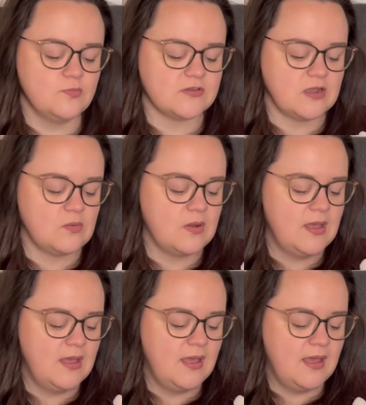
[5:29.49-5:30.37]
So
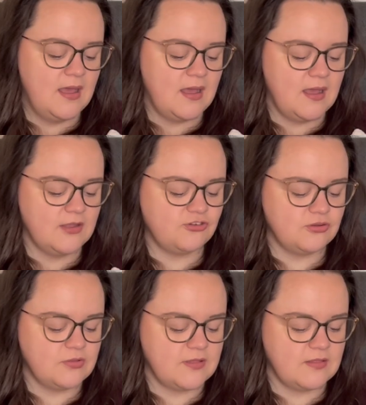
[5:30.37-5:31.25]
I do
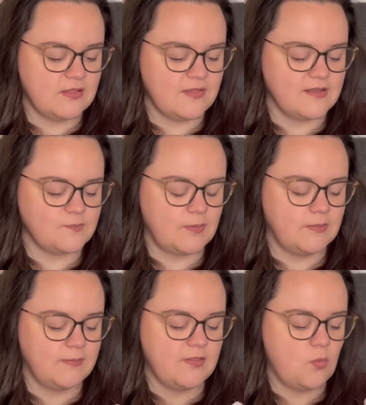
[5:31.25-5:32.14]
think that that's
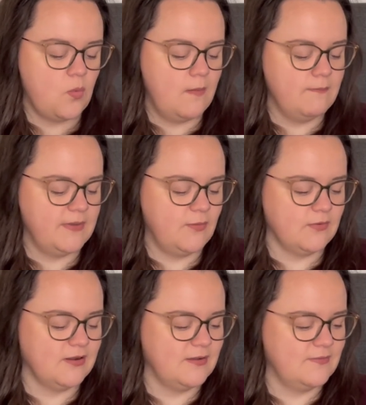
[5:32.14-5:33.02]
probably the one bit
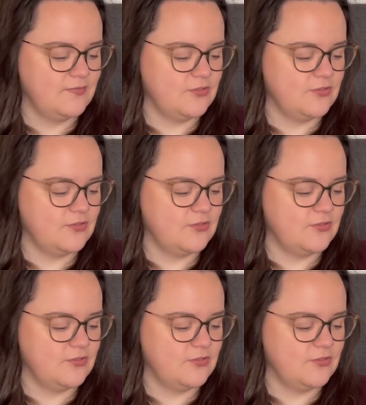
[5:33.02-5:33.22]
where